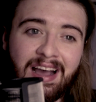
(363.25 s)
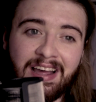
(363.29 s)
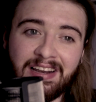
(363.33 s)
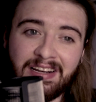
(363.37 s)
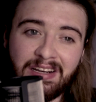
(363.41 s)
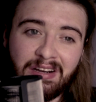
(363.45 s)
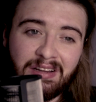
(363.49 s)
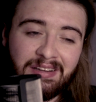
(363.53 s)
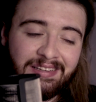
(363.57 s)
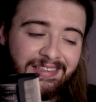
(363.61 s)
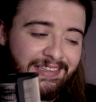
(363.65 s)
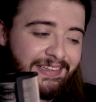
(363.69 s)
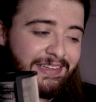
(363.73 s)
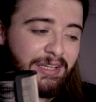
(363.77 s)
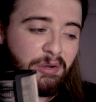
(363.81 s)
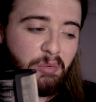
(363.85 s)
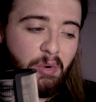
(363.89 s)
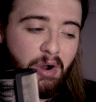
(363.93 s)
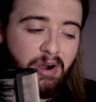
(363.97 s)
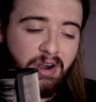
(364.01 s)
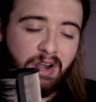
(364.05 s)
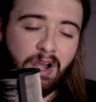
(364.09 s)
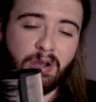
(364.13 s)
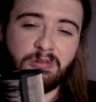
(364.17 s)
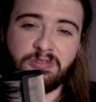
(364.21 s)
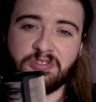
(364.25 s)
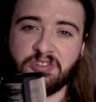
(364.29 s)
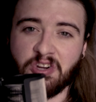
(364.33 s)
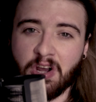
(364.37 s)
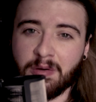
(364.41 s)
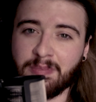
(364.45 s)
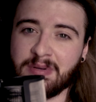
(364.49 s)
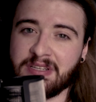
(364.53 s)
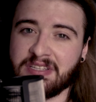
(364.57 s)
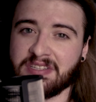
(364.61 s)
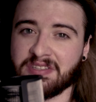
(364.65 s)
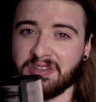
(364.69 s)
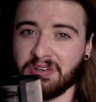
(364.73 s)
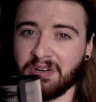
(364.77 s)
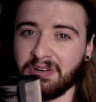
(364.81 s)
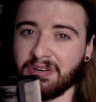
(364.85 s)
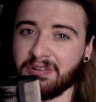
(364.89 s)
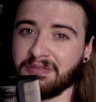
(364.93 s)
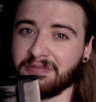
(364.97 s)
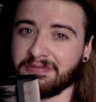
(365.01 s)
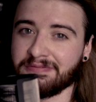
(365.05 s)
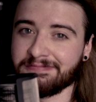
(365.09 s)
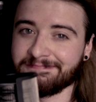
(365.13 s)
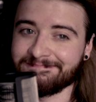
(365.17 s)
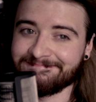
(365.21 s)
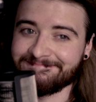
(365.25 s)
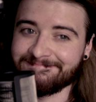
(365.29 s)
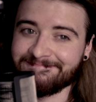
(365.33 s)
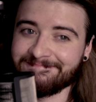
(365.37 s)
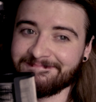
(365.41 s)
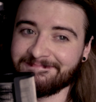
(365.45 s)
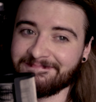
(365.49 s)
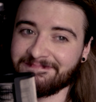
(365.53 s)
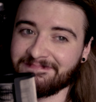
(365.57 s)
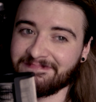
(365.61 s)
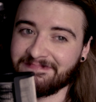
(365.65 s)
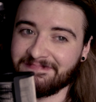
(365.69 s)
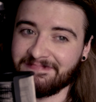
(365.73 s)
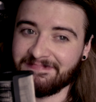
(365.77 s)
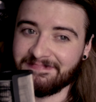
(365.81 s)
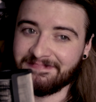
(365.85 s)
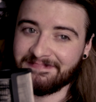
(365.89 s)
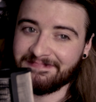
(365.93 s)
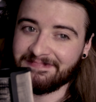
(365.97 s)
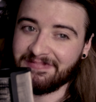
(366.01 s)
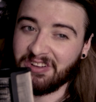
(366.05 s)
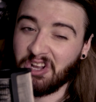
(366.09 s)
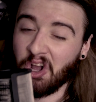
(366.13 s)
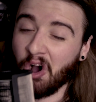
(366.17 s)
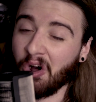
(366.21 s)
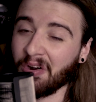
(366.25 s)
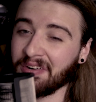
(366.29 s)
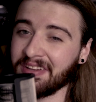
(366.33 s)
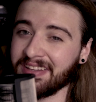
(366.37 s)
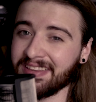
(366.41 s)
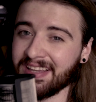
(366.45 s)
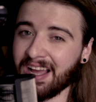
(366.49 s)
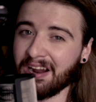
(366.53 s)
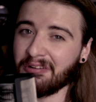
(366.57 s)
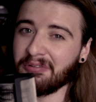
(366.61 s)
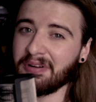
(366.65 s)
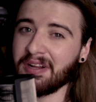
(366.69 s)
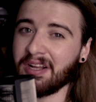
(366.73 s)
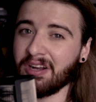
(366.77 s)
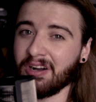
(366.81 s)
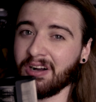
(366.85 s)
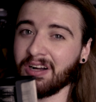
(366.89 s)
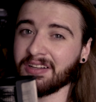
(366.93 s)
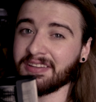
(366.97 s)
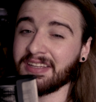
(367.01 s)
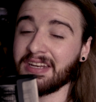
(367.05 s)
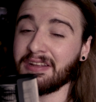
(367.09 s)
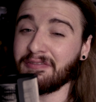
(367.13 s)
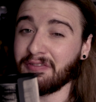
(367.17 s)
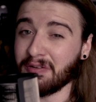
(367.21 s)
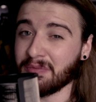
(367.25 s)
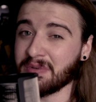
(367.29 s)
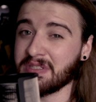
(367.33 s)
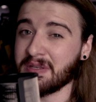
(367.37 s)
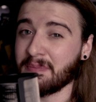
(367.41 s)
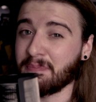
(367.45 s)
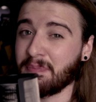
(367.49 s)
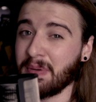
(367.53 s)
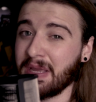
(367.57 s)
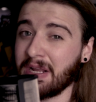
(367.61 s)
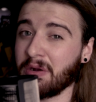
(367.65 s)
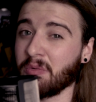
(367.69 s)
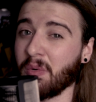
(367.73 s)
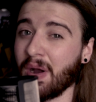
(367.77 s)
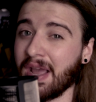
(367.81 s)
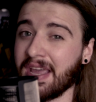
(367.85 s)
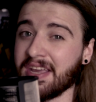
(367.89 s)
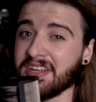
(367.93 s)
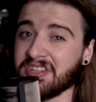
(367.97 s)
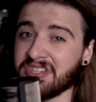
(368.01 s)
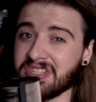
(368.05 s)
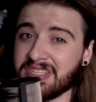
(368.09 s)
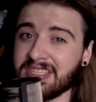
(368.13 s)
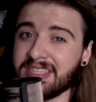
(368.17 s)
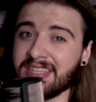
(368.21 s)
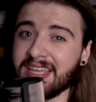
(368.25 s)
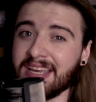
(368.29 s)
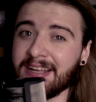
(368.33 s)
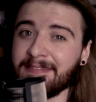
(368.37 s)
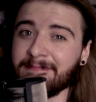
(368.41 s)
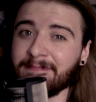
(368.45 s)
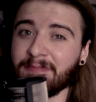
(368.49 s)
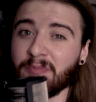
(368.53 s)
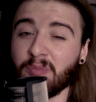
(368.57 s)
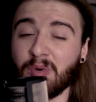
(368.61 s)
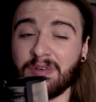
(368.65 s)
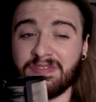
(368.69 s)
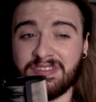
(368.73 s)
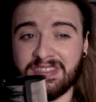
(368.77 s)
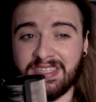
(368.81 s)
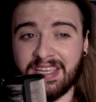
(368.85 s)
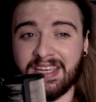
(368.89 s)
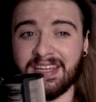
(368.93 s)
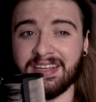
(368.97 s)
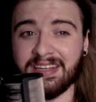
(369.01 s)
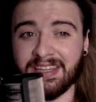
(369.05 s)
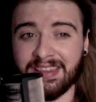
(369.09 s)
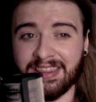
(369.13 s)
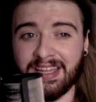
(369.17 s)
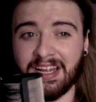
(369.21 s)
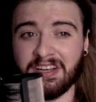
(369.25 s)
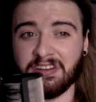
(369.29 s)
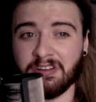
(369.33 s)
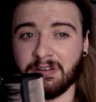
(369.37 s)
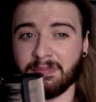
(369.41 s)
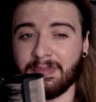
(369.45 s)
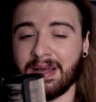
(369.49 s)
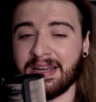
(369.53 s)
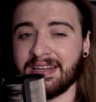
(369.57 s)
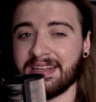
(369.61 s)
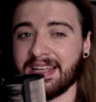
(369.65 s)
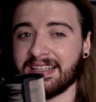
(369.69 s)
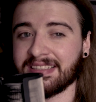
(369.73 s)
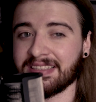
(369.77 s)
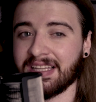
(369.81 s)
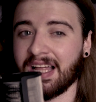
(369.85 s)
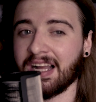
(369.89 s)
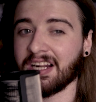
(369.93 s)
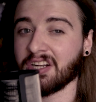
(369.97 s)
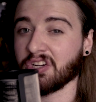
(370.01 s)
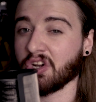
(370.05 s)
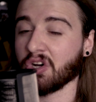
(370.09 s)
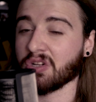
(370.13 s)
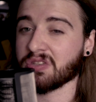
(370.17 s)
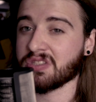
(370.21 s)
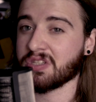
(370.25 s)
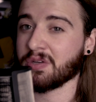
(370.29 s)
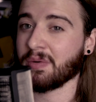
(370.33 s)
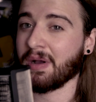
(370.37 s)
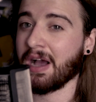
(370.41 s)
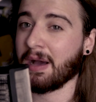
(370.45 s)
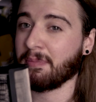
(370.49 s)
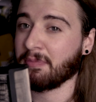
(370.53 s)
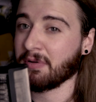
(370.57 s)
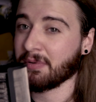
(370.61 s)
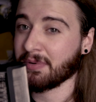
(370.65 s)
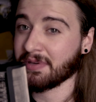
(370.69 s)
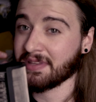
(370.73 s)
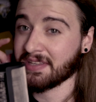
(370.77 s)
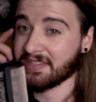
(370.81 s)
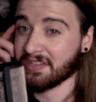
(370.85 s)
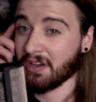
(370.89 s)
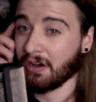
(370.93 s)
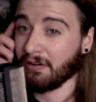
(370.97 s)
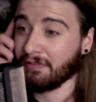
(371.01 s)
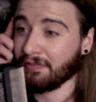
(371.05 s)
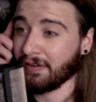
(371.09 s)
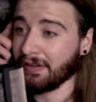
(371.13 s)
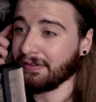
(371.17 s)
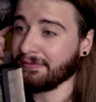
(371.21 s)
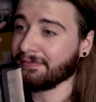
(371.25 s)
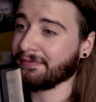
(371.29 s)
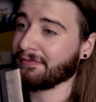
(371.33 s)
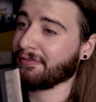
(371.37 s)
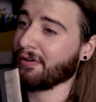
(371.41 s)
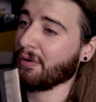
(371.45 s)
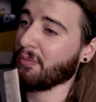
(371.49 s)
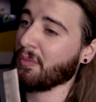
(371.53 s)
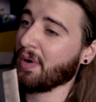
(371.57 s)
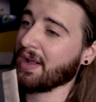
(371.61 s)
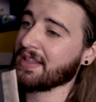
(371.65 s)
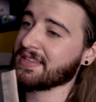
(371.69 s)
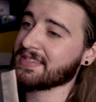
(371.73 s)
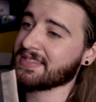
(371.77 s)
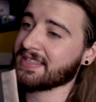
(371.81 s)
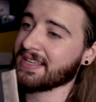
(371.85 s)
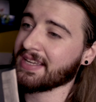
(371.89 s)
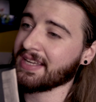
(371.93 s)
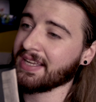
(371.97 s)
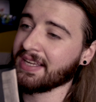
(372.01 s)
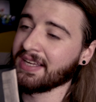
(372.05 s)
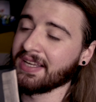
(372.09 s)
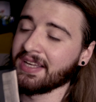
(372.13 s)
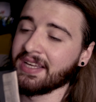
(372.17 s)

And Luongo's job is sort of gone in that regard. And if it was a big wages thing, we've seen Nathaniel Mendez-Lang not too happy with his offer from Wednesday.